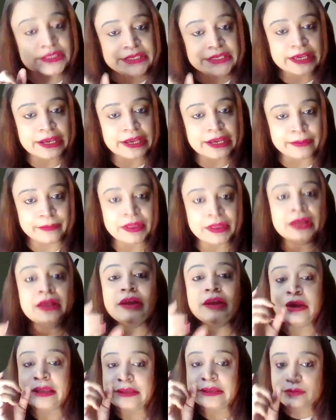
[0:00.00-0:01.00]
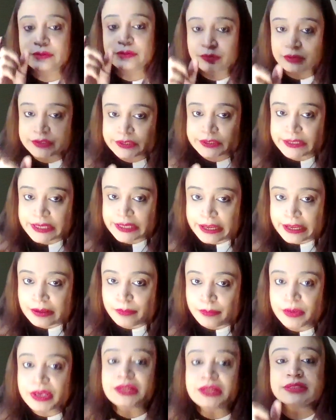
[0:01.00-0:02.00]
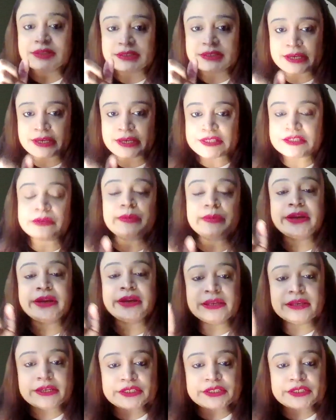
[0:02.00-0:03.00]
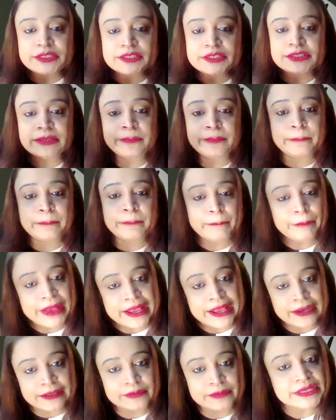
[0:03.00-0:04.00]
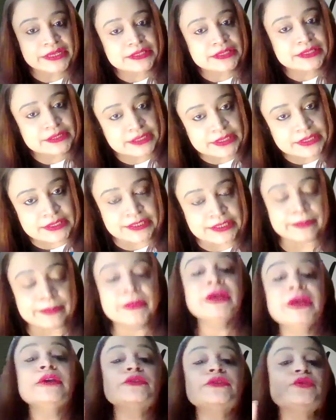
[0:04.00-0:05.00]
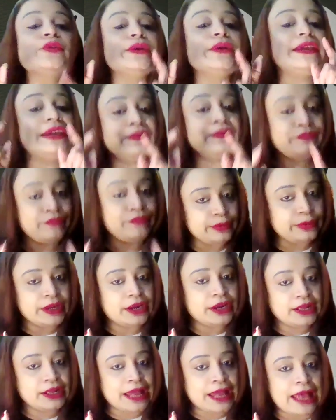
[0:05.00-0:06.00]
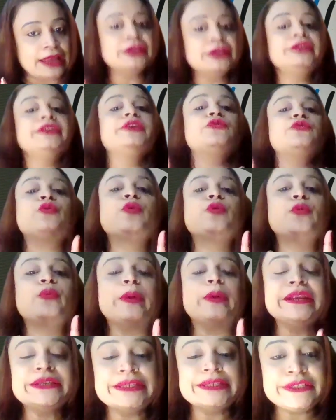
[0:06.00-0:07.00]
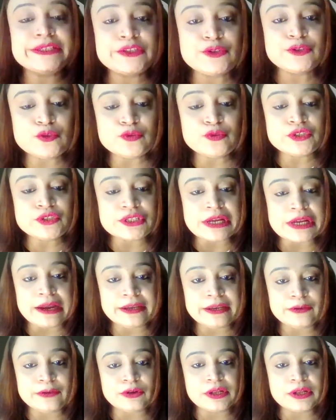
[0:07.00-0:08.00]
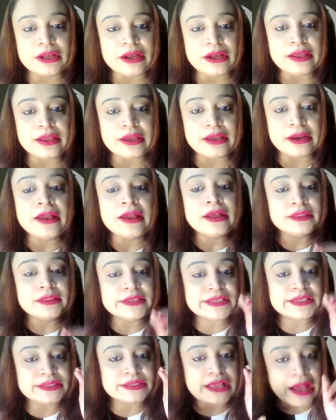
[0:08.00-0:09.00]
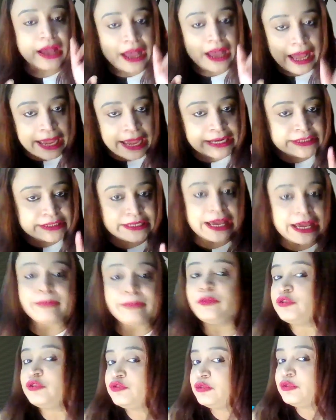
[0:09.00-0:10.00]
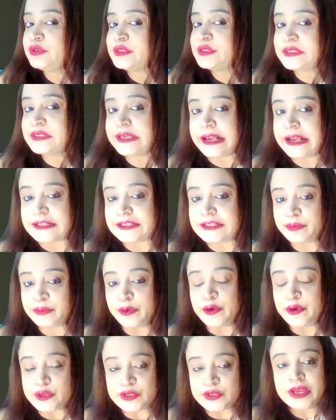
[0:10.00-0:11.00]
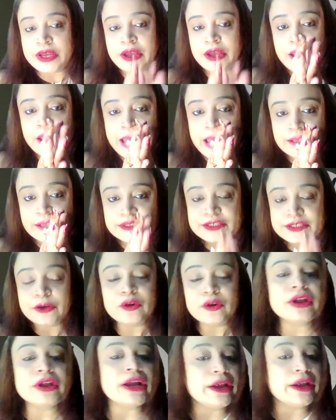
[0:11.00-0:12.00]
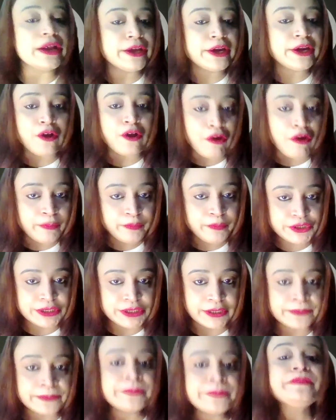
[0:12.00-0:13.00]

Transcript: CRM. CRM means customer relationship management system. So if you are a candidate who wanted to start your career, this is the high time to choose Salesforce as your career option.